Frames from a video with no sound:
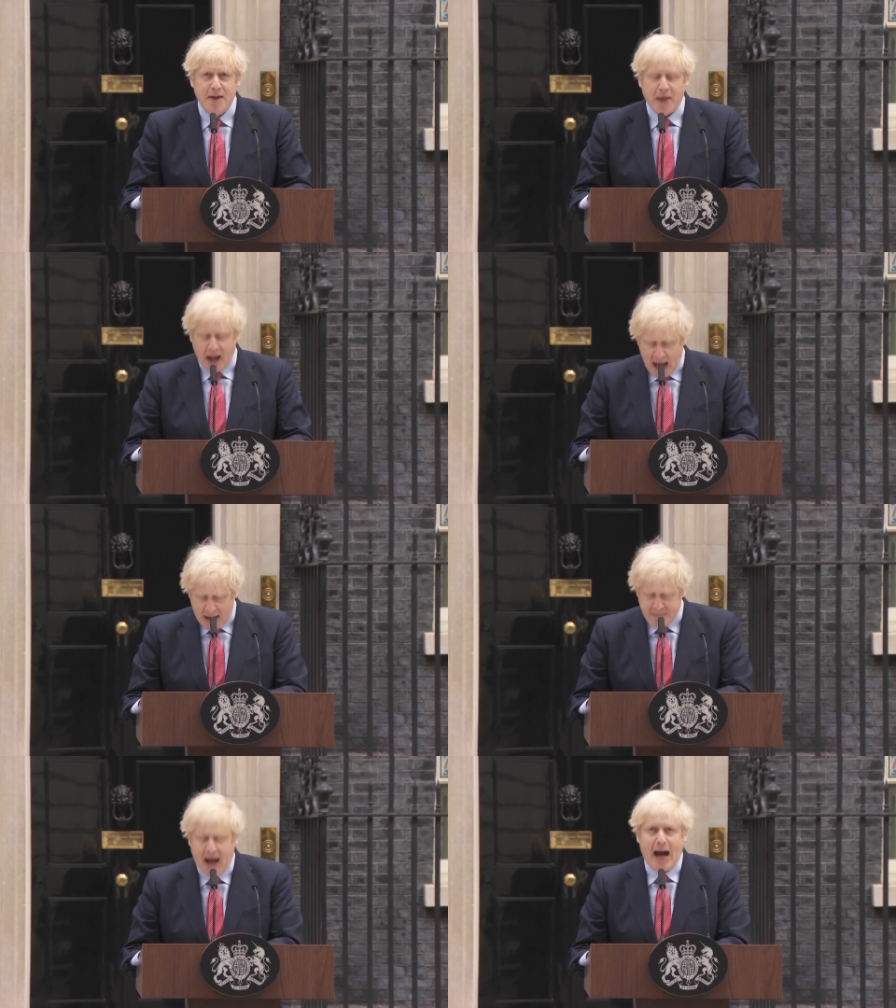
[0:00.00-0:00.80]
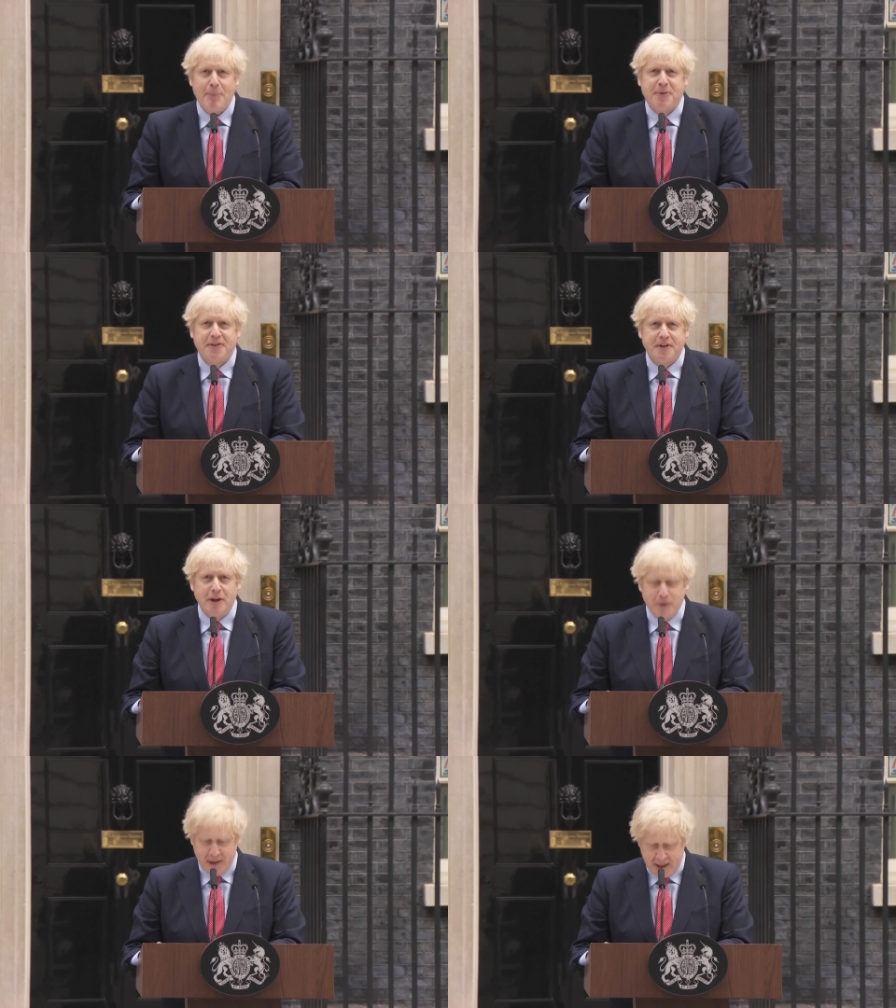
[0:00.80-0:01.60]
then I have
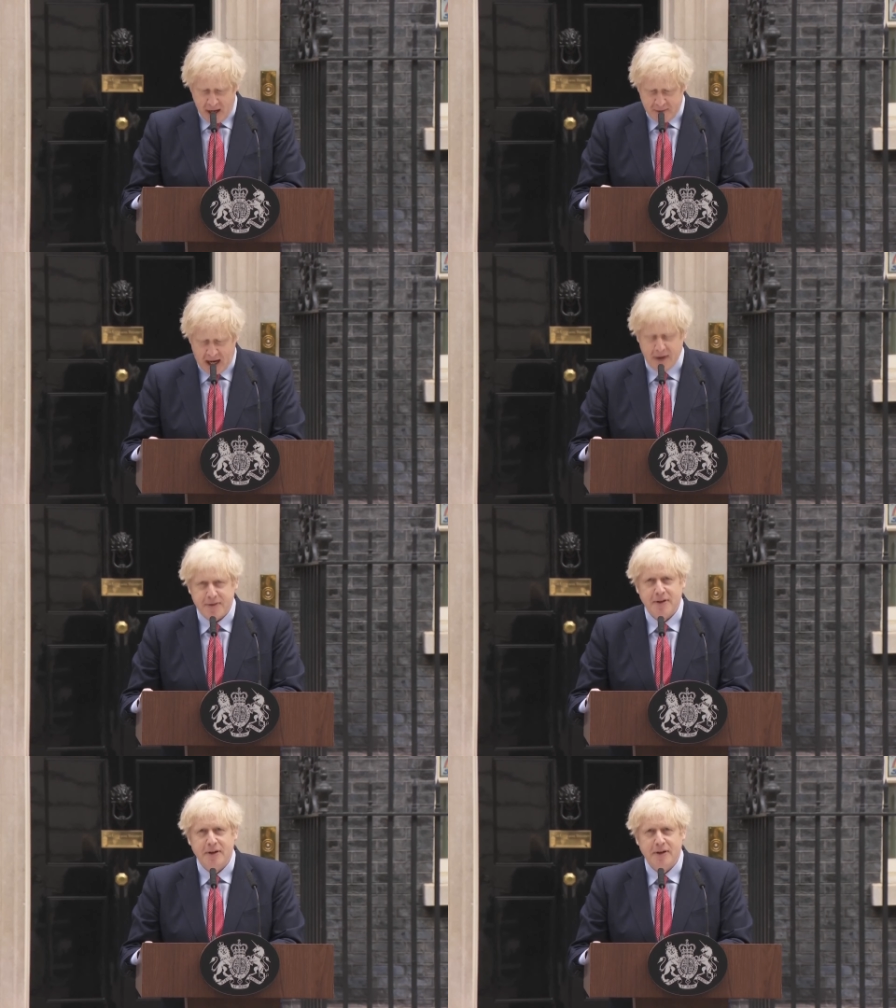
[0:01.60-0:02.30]
absolutely no doubt